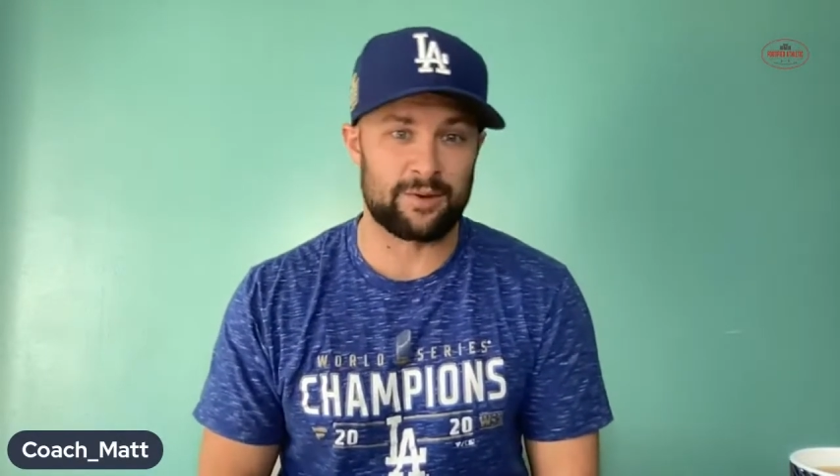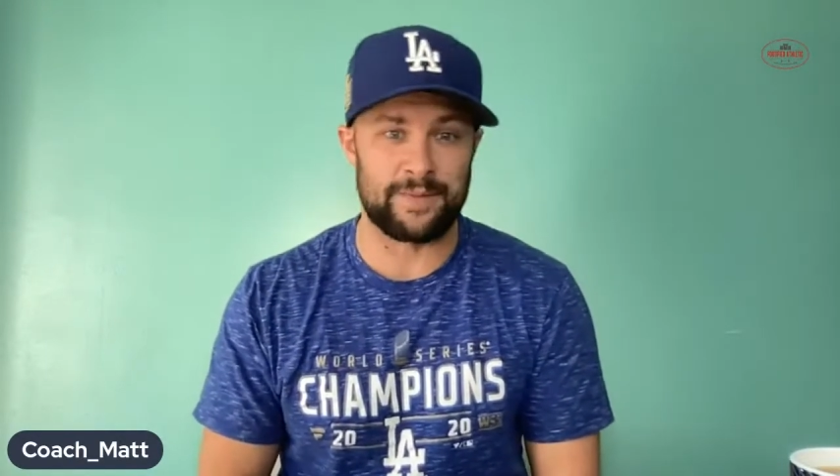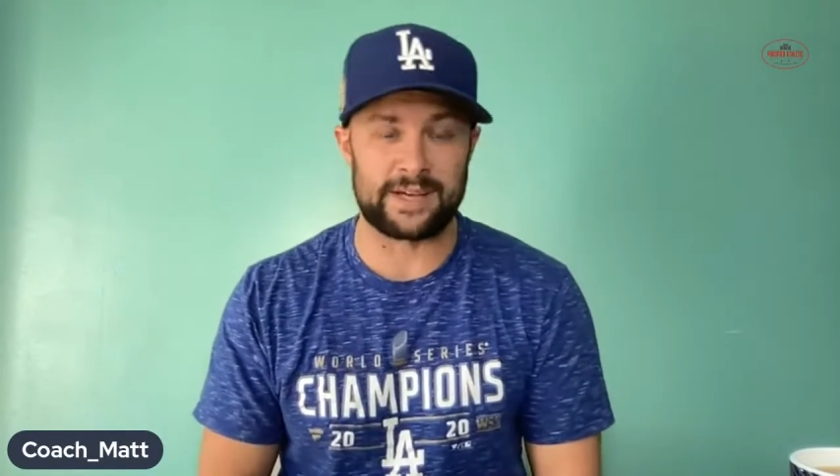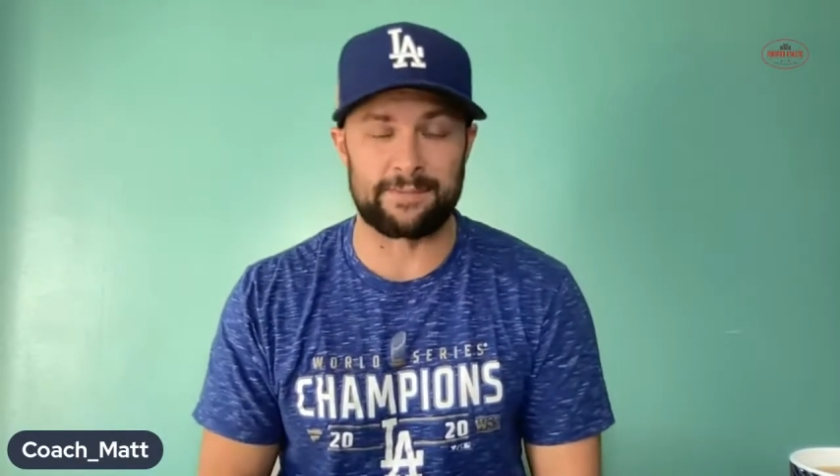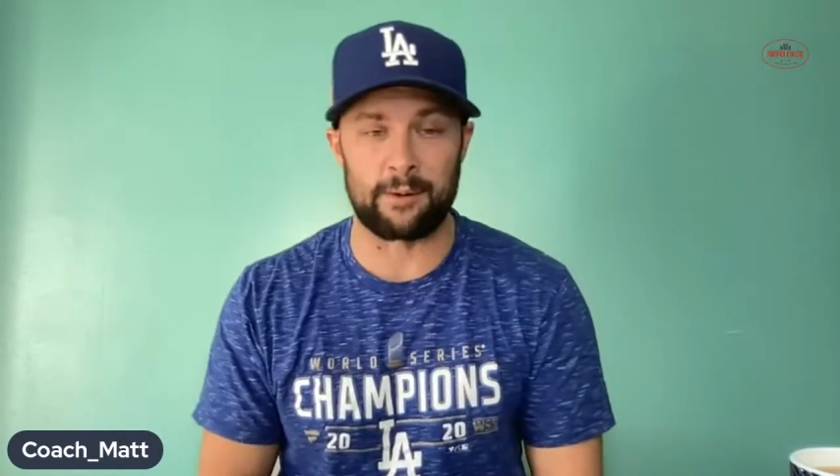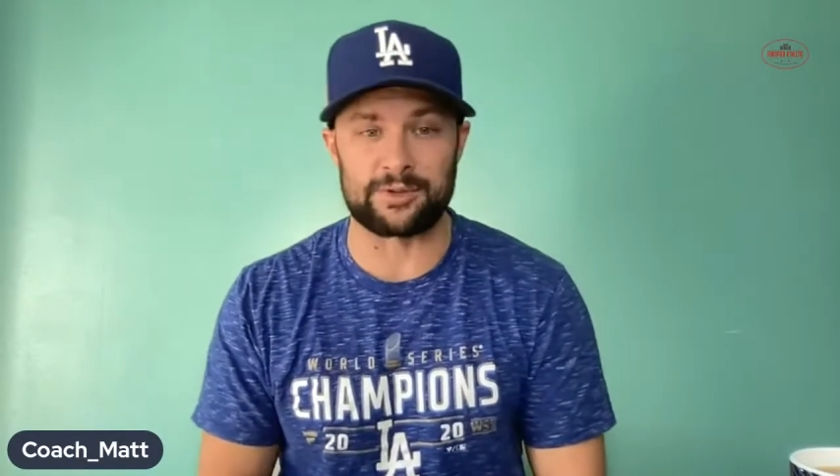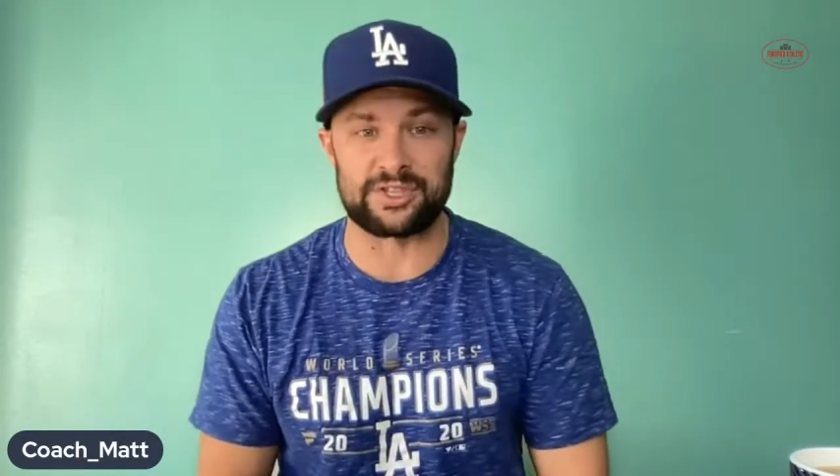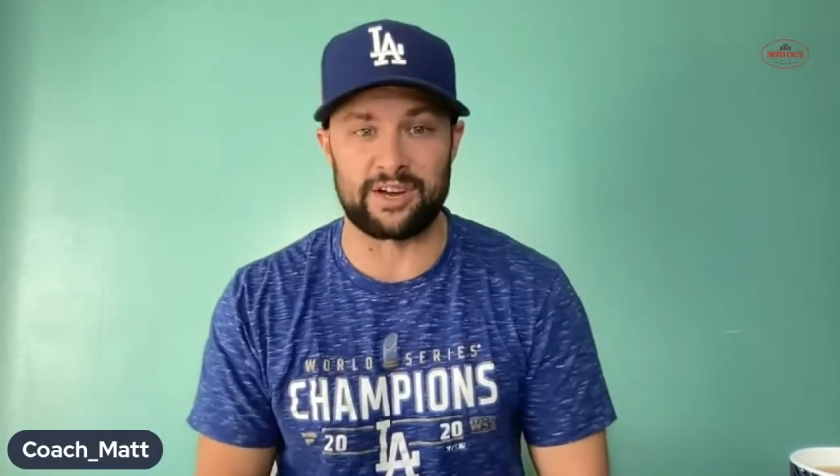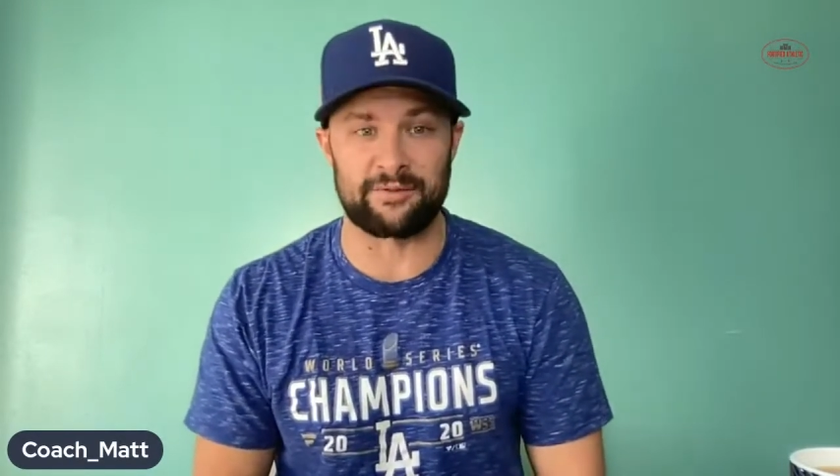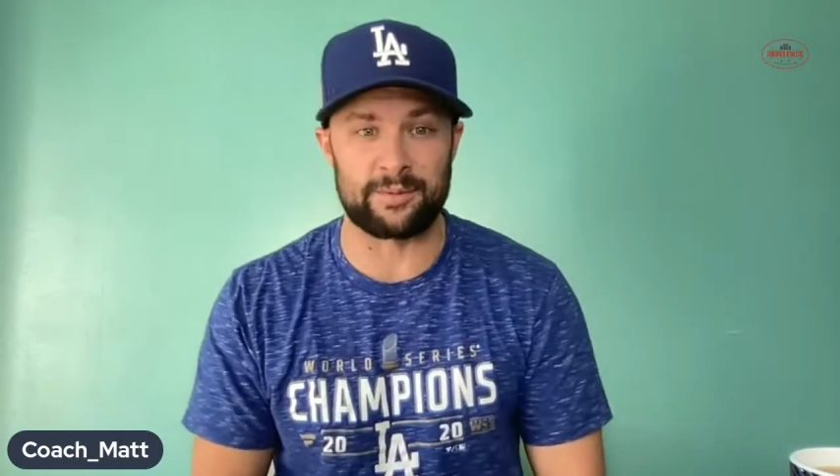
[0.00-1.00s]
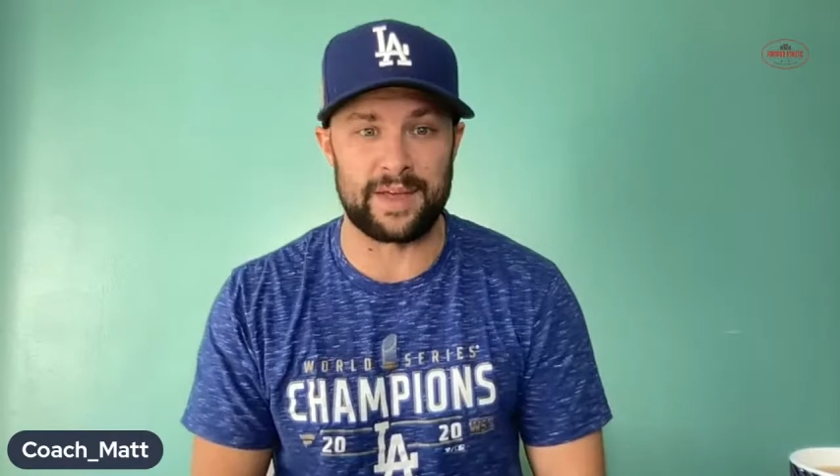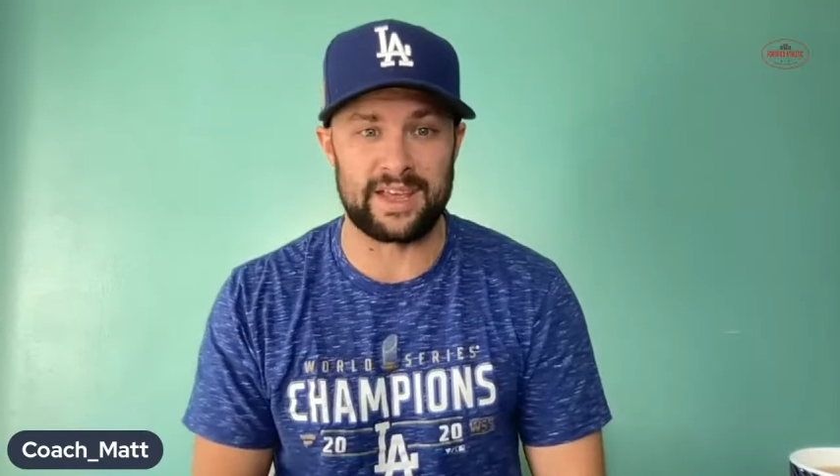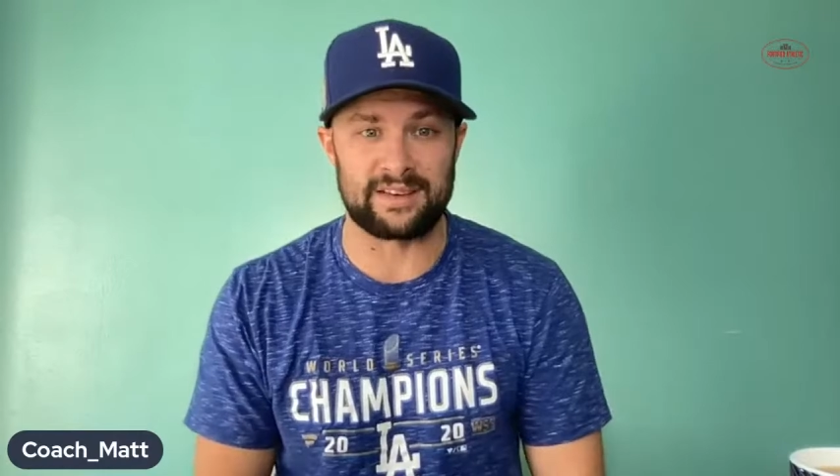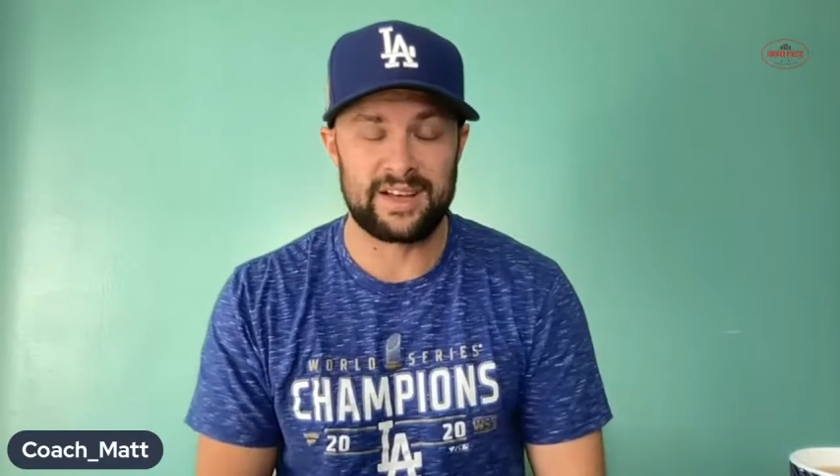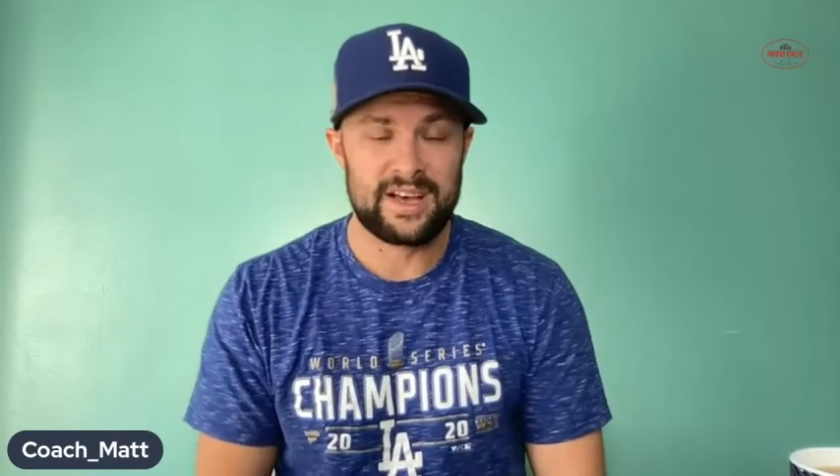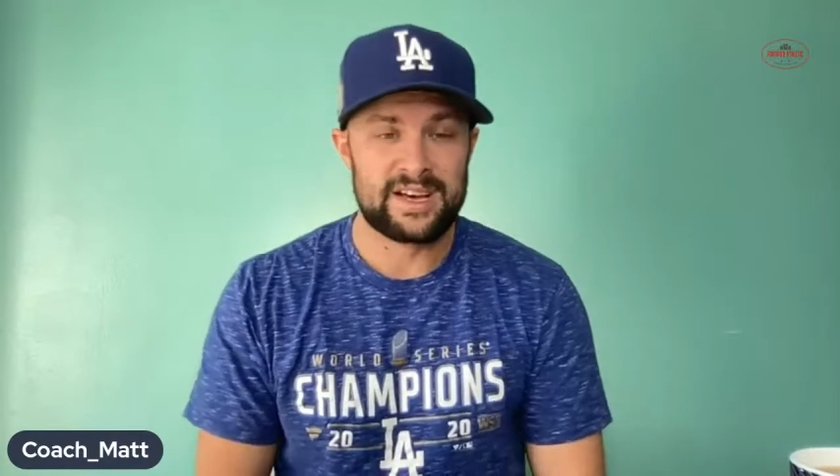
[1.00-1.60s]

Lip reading: baseball was done for me, and